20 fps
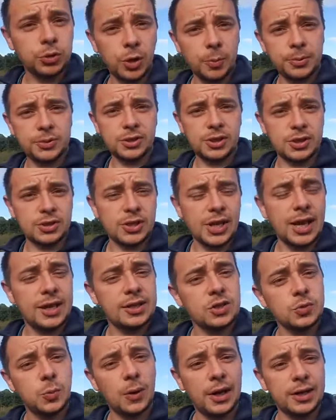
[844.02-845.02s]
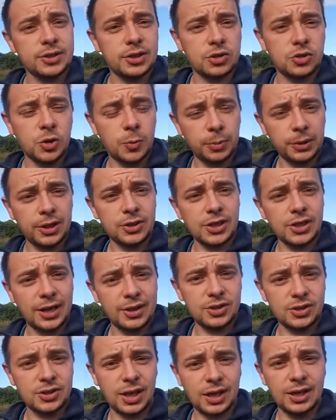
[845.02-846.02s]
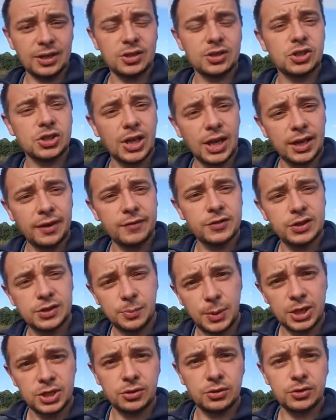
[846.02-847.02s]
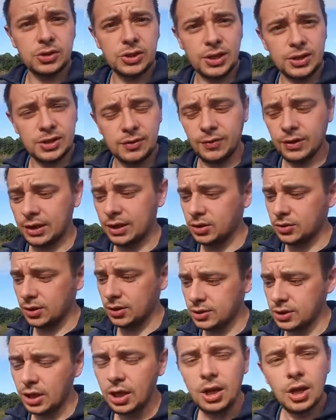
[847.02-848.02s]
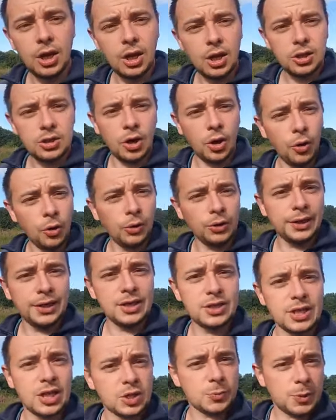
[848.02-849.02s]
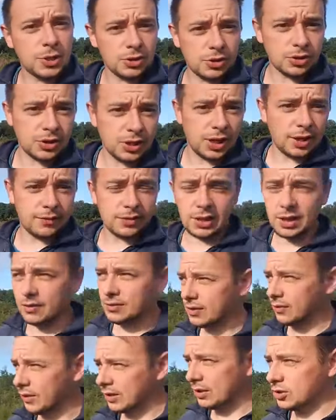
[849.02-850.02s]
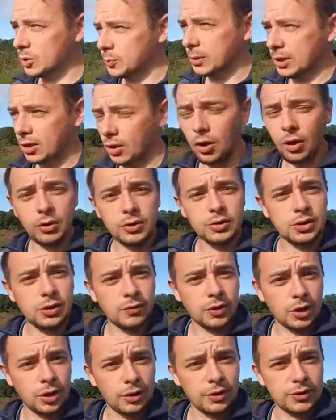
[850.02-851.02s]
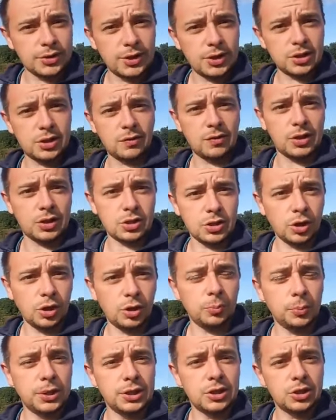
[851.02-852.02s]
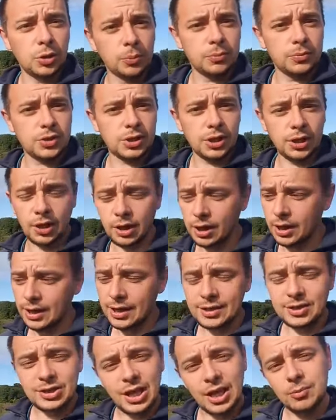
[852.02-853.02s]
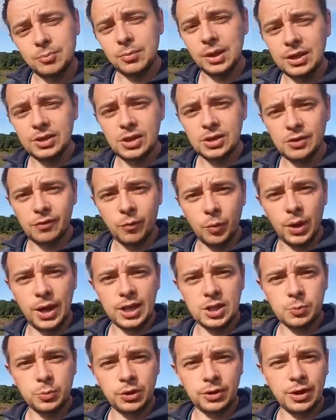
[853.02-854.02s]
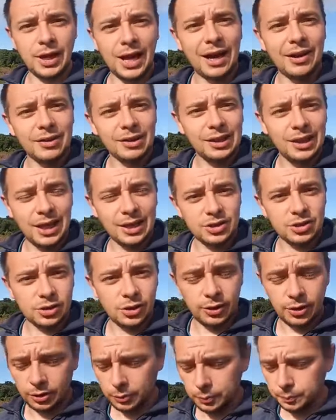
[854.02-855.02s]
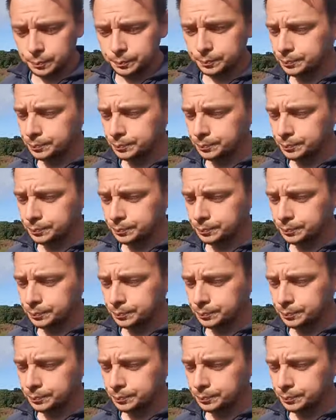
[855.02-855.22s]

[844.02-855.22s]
properties, hence why it's a SSSI site. It's a site of special scientific interest. Not only is it a special site of scientific interest because of the contents of the soil being dumped here, 10 metres of waste product, alkali soil,